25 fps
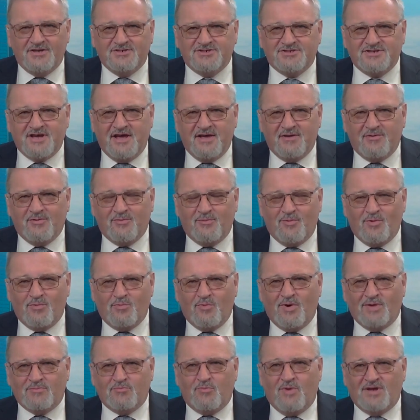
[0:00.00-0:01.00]
it is, yeah.
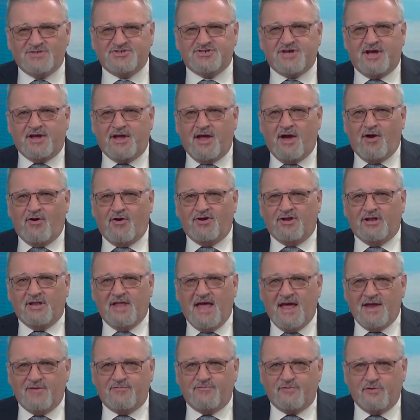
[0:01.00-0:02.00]
Once they go into
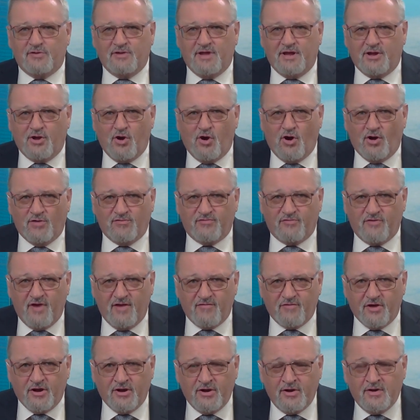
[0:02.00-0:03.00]
landfill, they're gone
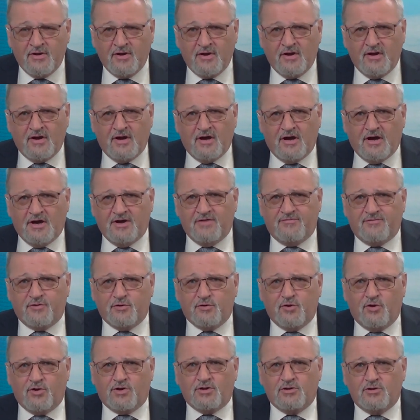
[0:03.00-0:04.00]
forever. Yeah. And if
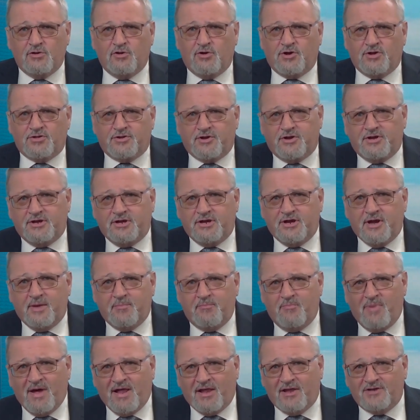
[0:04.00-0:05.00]
you look look at the uh,
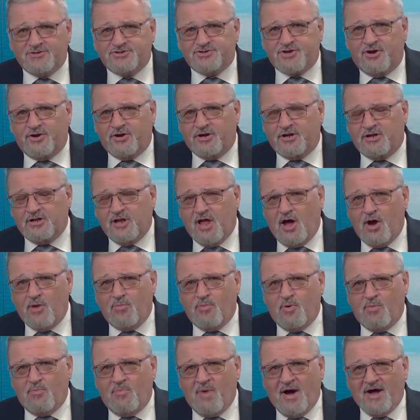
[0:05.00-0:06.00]
balance on a
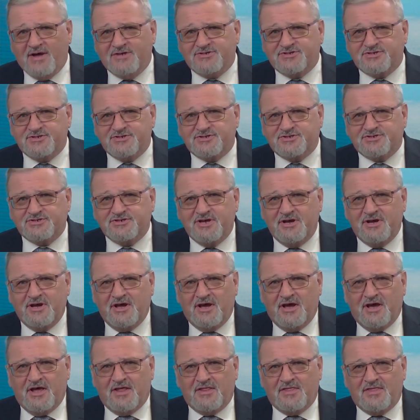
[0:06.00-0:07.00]
global basis,
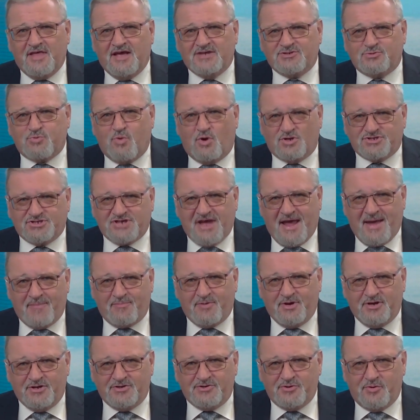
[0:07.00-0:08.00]
that's what's
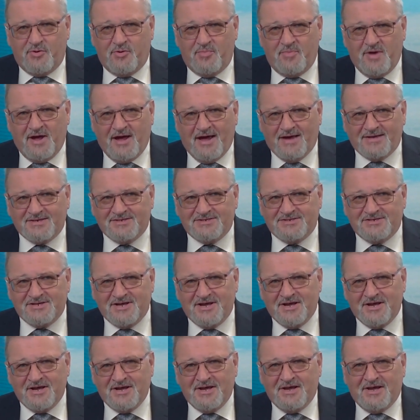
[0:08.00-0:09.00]
happening to about
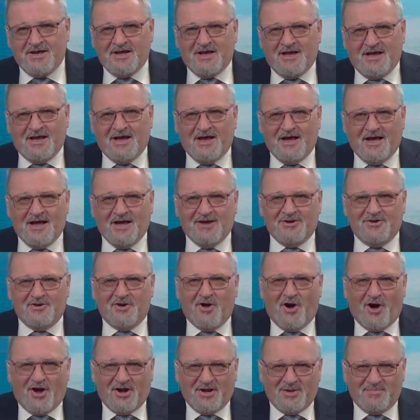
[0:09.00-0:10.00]
uh, uh,
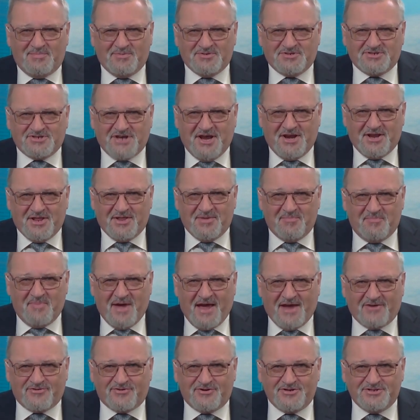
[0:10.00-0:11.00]
ninety percent of the
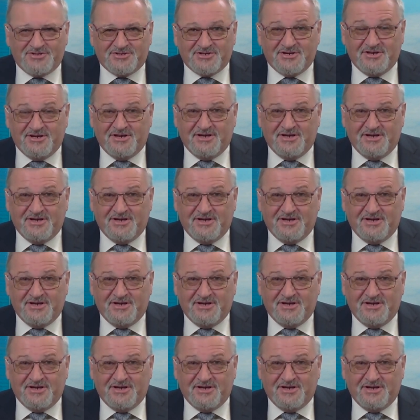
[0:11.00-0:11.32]
batteries.